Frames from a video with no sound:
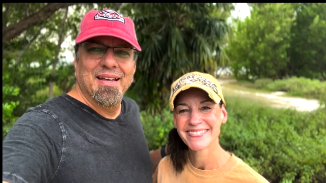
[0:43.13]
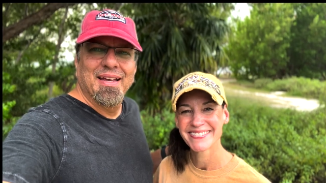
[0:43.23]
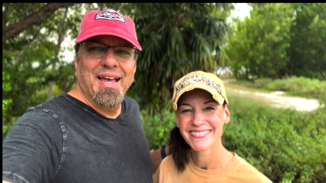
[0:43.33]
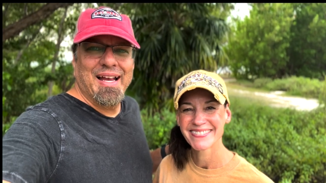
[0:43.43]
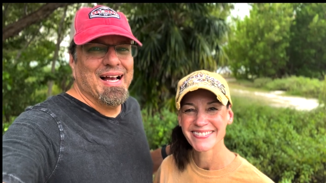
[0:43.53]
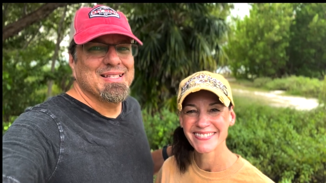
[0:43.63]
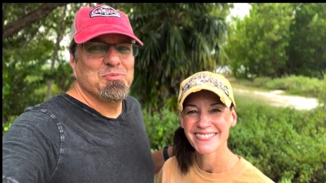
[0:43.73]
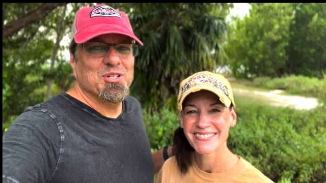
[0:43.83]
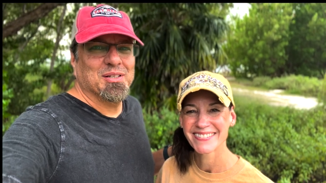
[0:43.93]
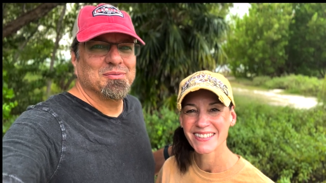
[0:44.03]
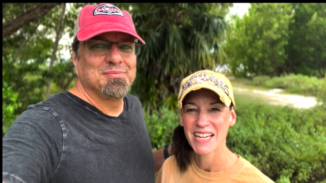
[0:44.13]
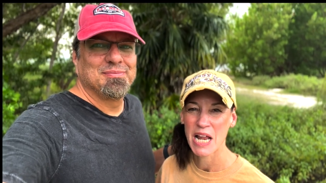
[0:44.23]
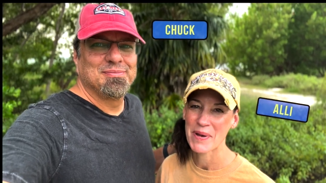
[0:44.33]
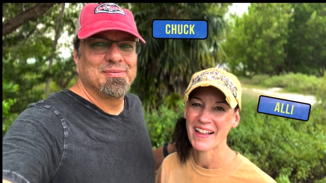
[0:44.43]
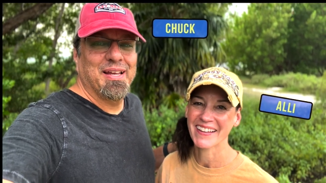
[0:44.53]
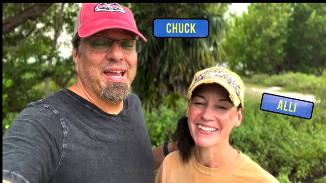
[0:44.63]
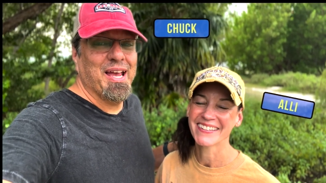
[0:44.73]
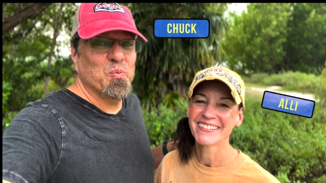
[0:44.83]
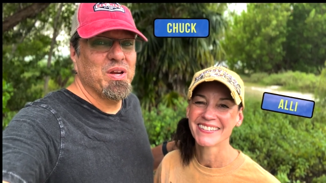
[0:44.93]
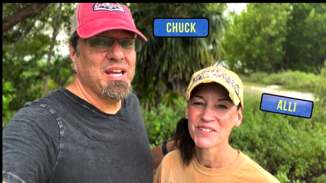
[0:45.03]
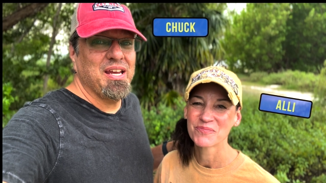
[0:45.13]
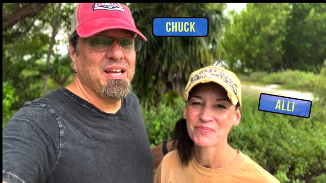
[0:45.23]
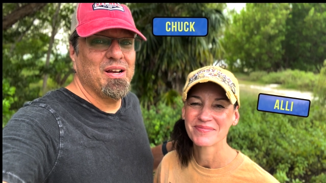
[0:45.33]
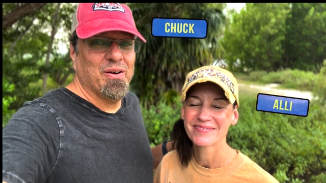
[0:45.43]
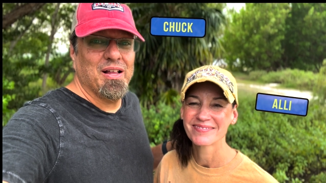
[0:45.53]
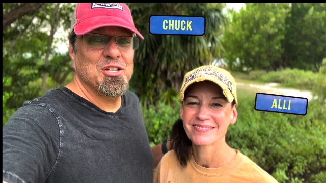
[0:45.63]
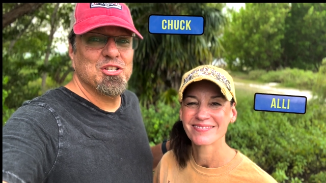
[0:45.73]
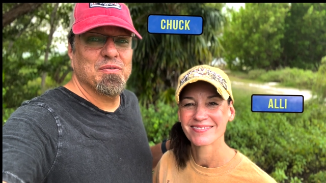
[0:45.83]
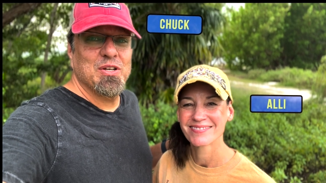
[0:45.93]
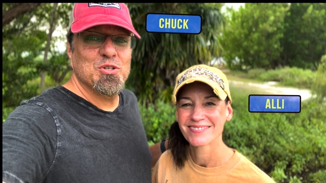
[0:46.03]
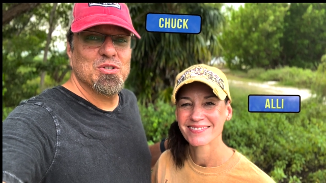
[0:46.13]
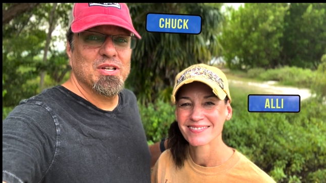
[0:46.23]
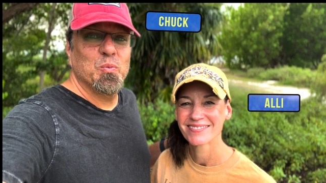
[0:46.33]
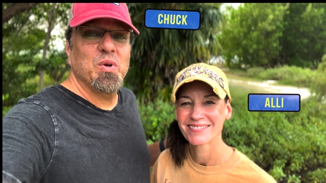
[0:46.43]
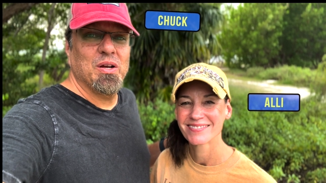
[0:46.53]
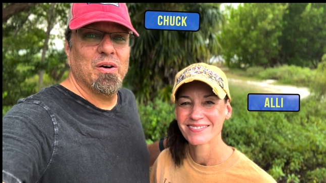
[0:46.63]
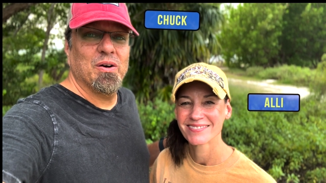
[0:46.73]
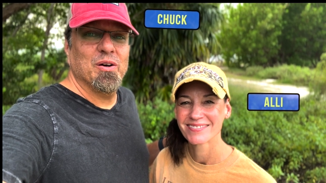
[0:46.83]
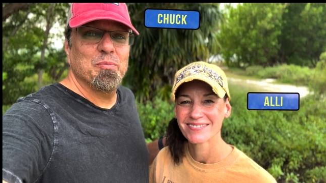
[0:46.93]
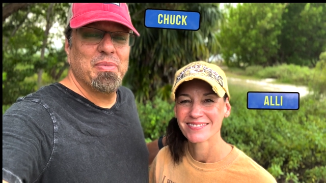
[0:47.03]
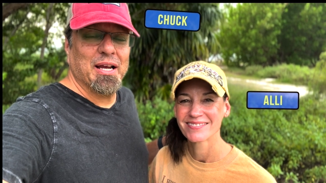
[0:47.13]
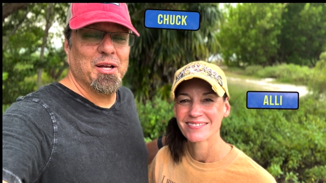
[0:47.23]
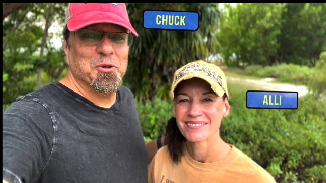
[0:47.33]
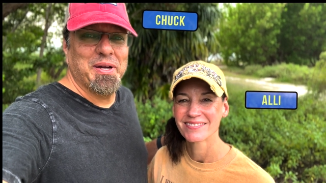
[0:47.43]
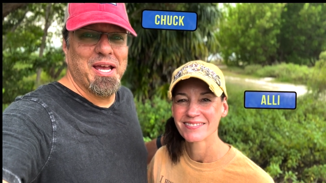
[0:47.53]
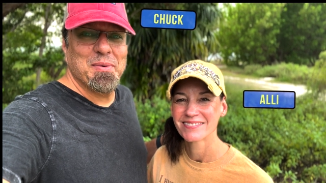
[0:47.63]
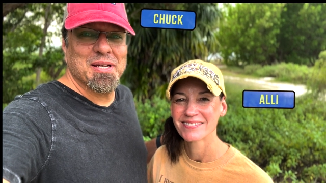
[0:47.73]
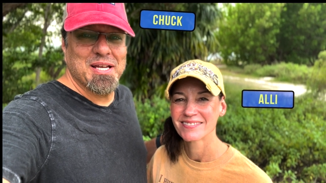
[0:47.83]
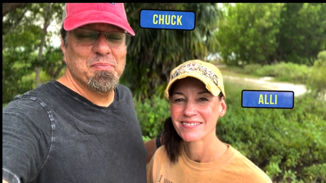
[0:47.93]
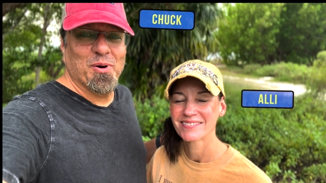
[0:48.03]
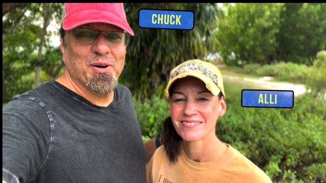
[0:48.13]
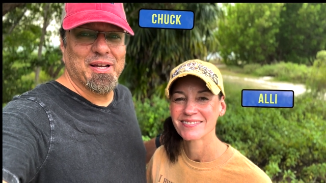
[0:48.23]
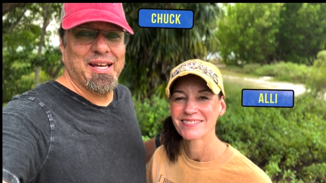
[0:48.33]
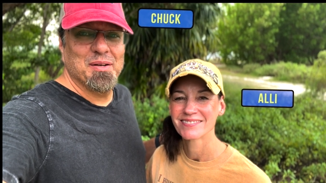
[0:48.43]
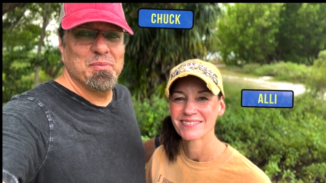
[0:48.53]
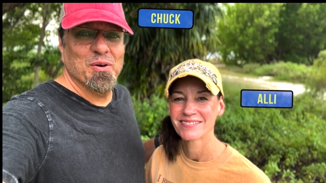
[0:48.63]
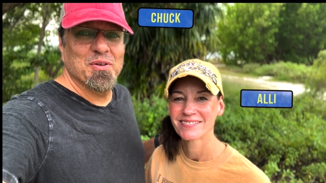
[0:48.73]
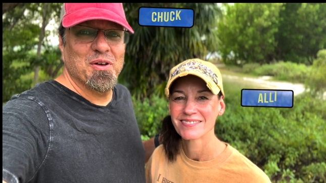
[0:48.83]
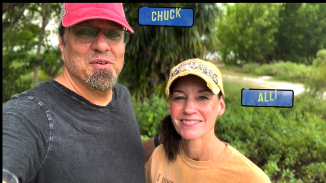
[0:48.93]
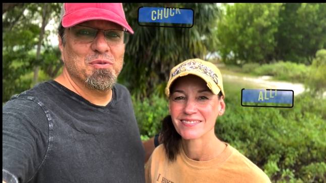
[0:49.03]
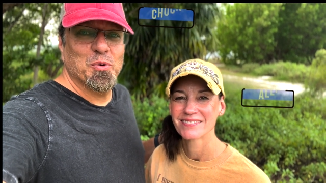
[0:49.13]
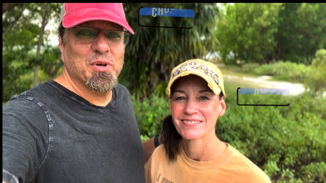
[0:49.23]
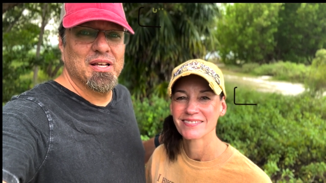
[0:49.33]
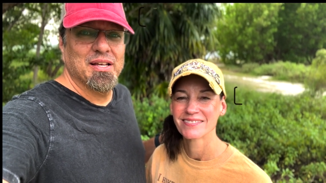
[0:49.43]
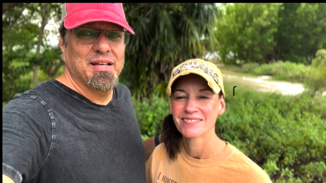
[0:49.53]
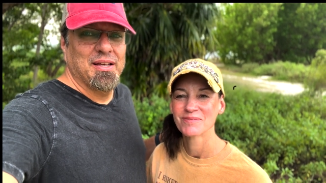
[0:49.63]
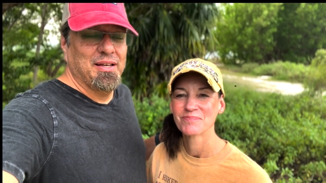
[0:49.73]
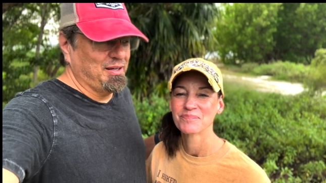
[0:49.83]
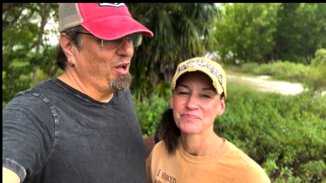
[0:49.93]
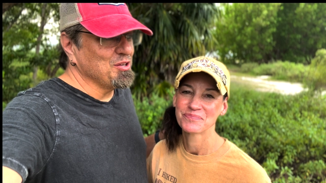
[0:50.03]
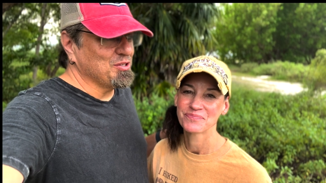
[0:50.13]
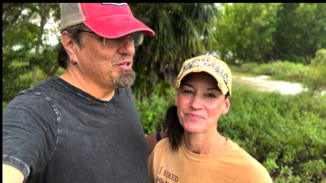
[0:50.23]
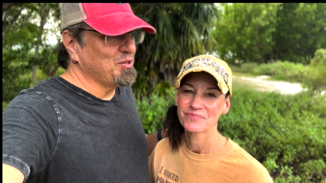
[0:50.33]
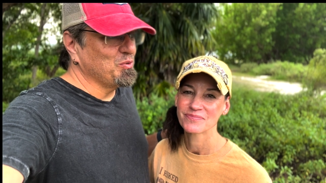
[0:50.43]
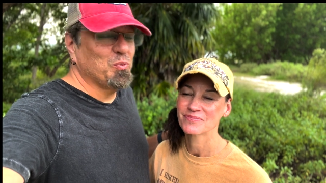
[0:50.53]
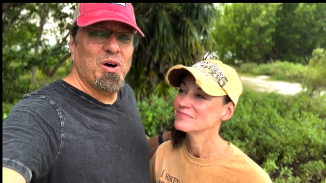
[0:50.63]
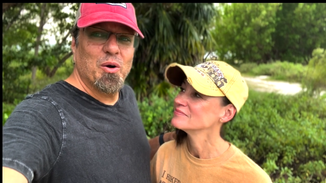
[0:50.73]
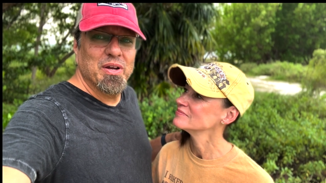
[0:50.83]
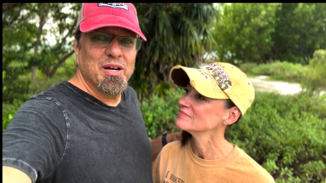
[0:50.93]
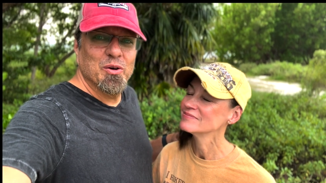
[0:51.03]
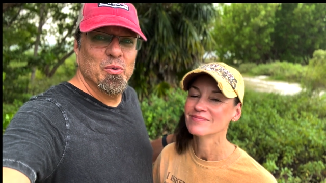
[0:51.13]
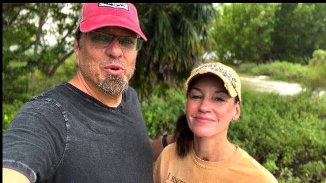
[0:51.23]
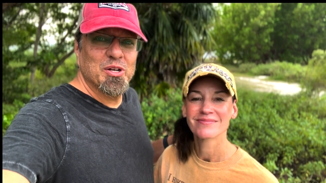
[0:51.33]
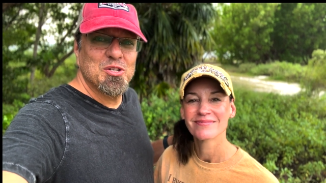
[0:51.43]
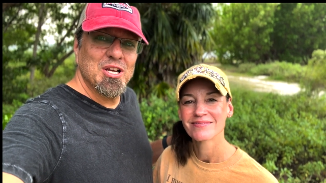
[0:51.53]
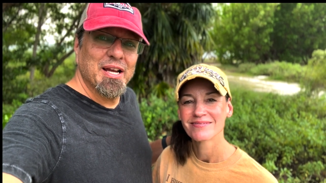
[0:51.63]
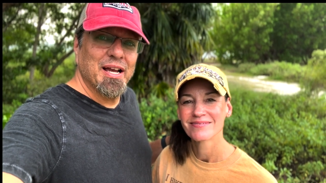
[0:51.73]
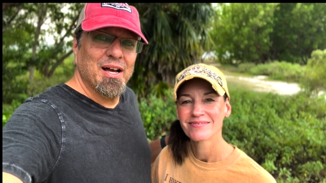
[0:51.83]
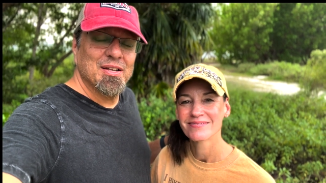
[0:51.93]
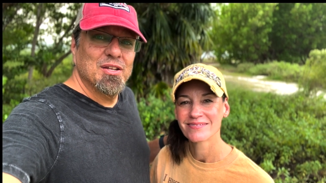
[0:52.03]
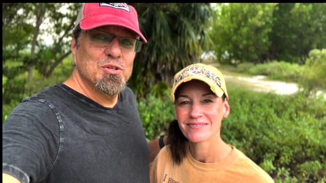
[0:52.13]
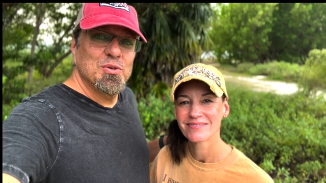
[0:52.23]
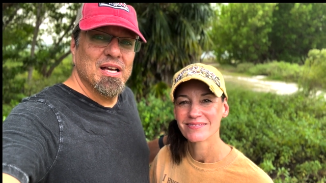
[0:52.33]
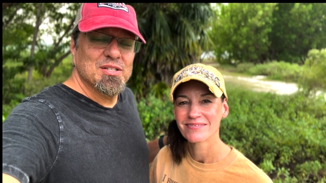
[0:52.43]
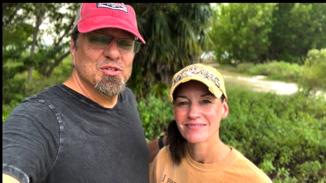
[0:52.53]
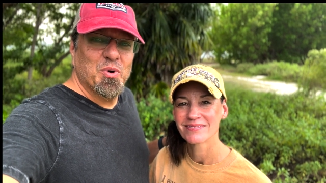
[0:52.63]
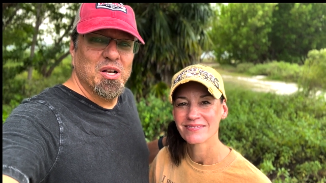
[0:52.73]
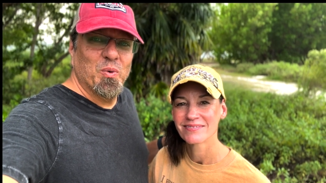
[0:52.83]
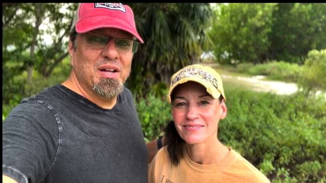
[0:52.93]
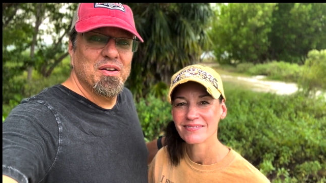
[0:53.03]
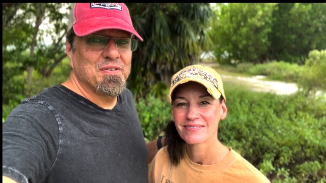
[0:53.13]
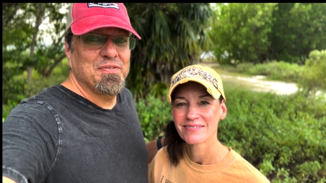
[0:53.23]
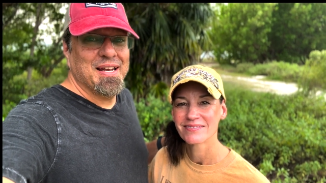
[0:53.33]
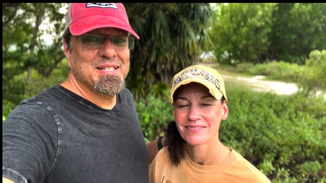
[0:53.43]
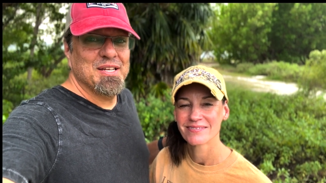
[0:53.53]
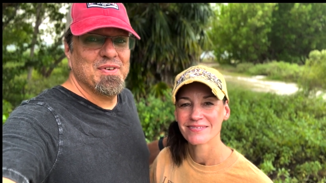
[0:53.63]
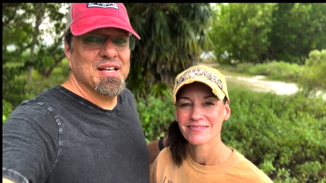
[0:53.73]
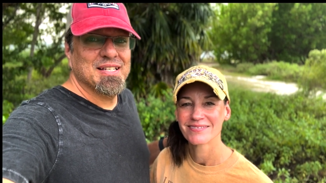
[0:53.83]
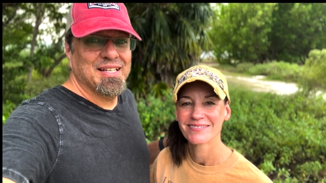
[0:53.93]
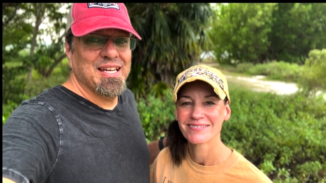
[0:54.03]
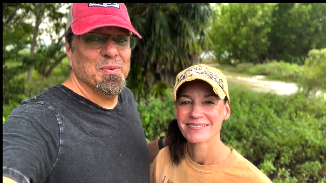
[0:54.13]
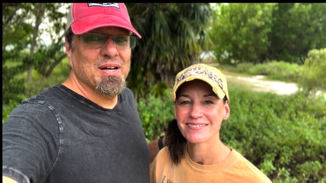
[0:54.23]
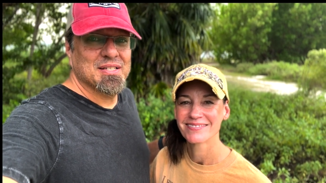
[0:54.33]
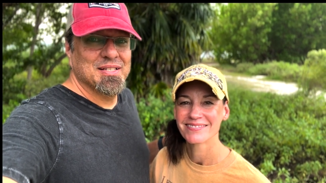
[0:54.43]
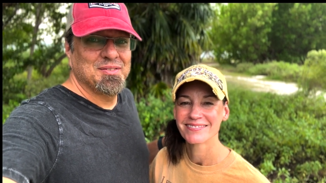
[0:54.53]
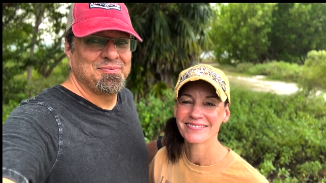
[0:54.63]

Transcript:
Speaker 1: Hey guys, I'm Chuck. And I'm Allie. And we are Allie Chuck Adventures, and we are back at Curry Hammock State Park in Marathon, Florida. Also, while we're here, we're going to check out the two thousand twenty-one Fantasy Fest in Key West.